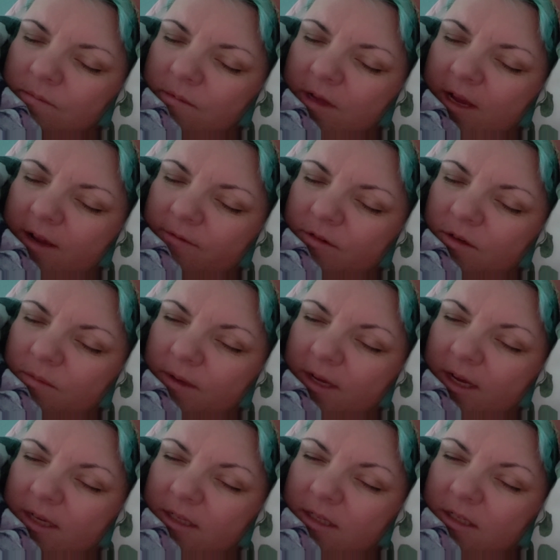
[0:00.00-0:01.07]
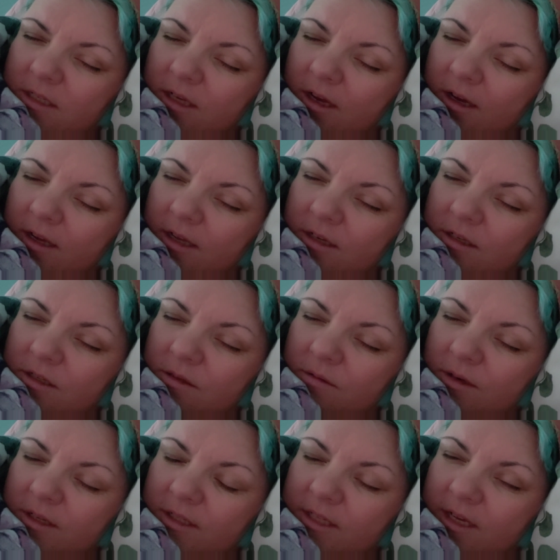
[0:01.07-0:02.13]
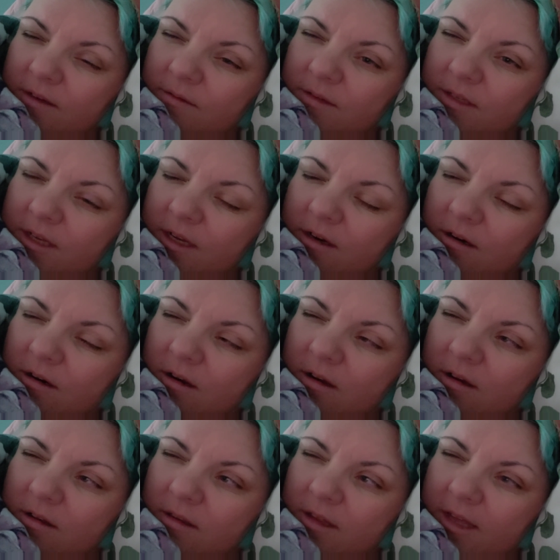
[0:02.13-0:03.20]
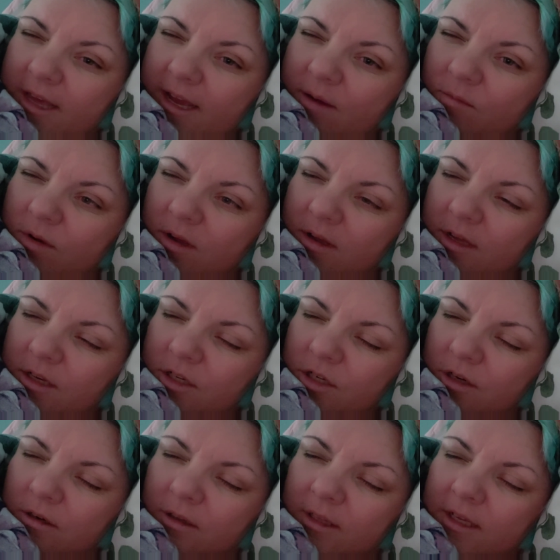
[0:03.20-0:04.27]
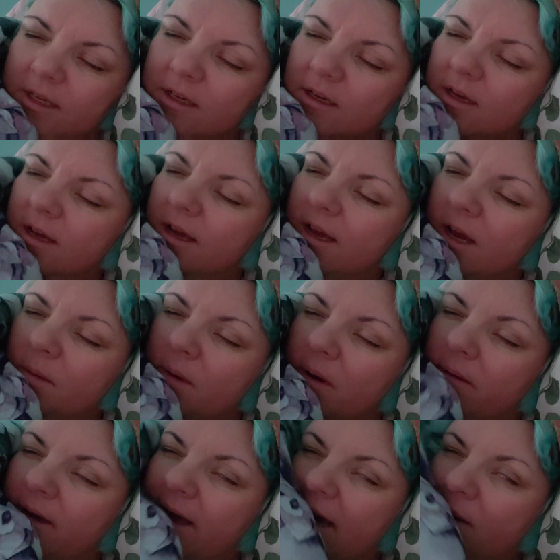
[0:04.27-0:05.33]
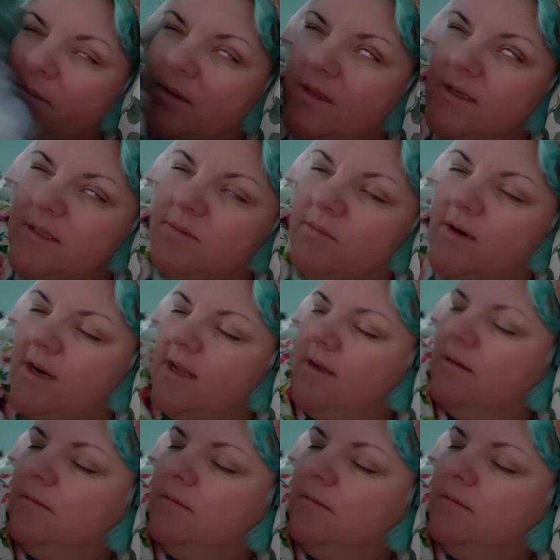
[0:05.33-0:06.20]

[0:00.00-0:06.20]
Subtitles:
After we got done talking to ourselves here on the camera and journaling about what happened this morning,